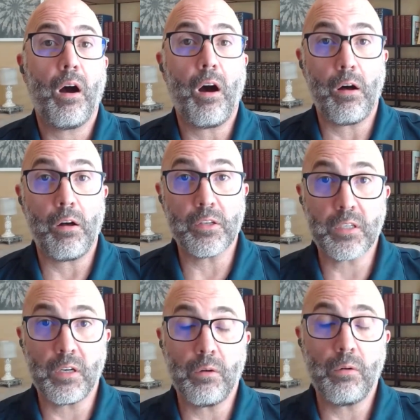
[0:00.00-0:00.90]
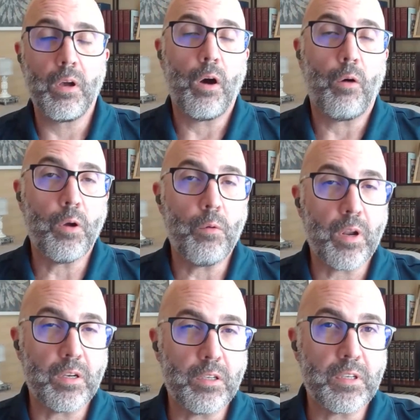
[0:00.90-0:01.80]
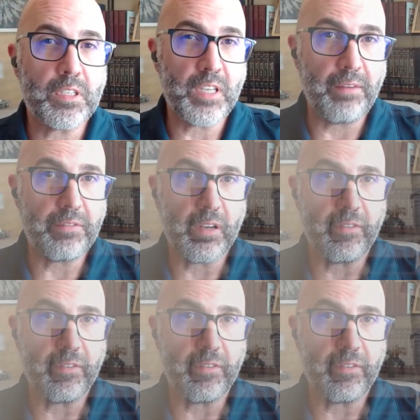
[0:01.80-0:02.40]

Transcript: Also, we want to do a safety